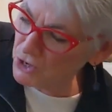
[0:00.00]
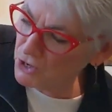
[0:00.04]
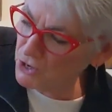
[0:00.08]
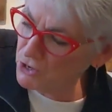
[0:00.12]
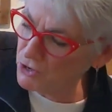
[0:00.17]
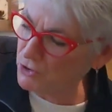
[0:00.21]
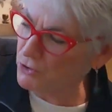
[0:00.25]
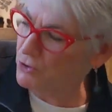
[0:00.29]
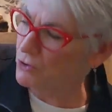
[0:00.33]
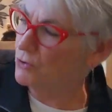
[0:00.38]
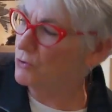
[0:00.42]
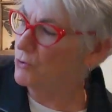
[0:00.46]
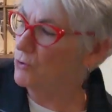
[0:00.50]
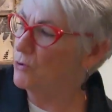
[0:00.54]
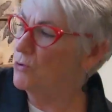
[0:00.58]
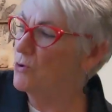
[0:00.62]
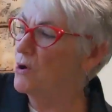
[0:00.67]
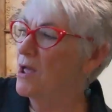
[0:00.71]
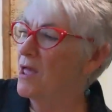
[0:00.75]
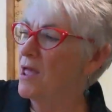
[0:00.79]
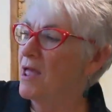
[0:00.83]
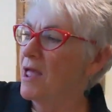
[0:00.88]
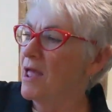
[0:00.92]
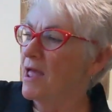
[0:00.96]

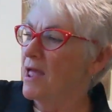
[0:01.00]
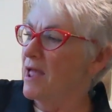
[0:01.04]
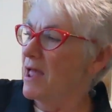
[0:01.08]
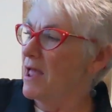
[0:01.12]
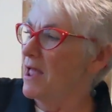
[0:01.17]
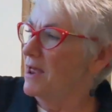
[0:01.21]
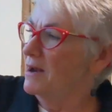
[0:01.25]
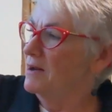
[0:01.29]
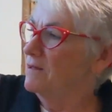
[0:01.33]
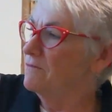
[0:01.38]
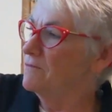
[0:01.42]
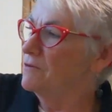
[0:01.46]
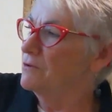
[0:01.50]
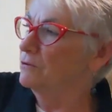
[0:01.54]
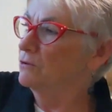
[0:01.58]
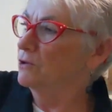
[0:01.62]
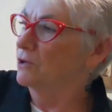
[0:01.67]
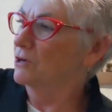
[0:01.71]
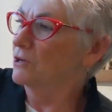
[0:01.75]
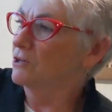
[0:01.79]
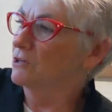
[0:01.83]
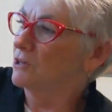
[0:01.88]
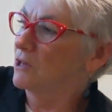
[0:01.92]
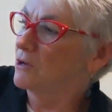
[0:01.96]
2, and if you
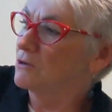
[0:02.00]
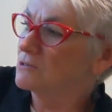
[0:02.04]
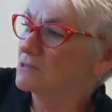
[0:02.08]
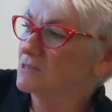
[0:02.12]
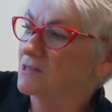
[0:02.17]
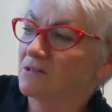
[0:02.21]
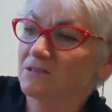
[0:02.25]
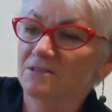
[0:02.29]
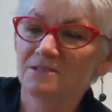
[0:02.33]
look closely,